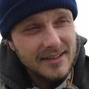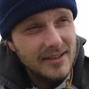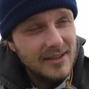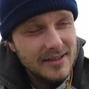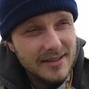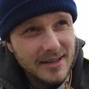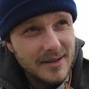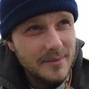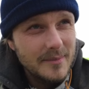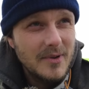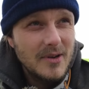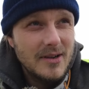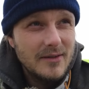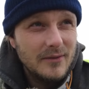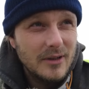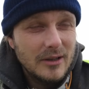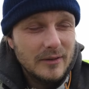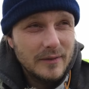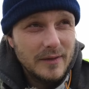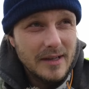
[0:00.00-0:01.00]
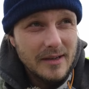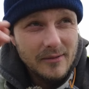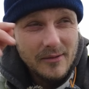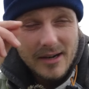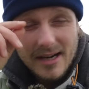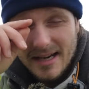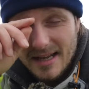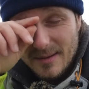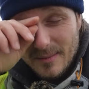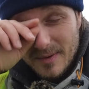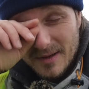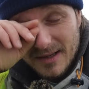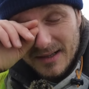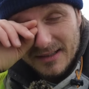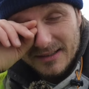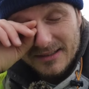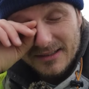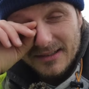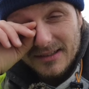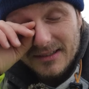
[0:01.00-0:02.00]
I don't mind roughing it really, but
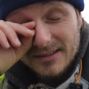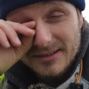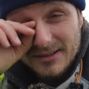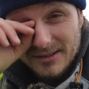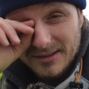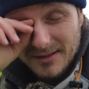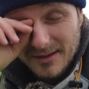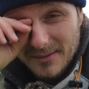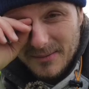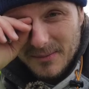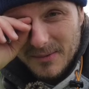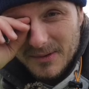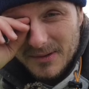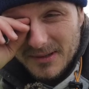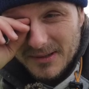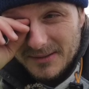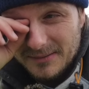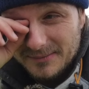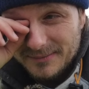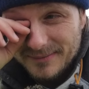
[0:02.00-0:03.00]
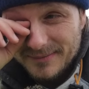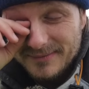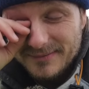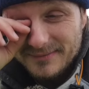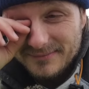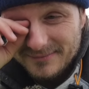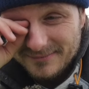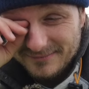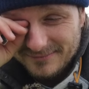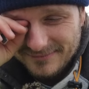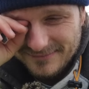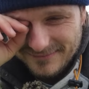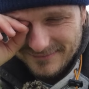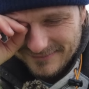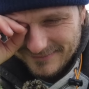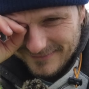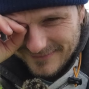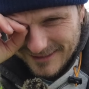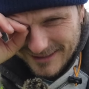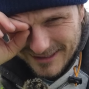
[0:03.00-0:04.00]
I just don't want to.
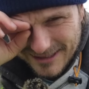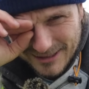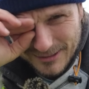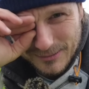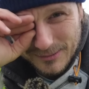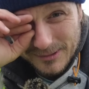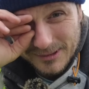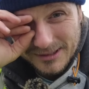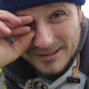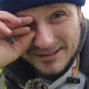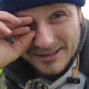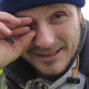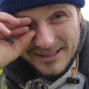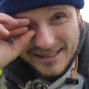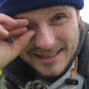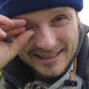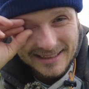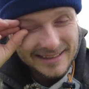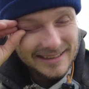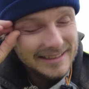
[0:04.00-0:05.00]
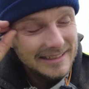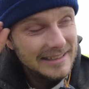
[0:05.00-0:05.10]
I don't want to do it.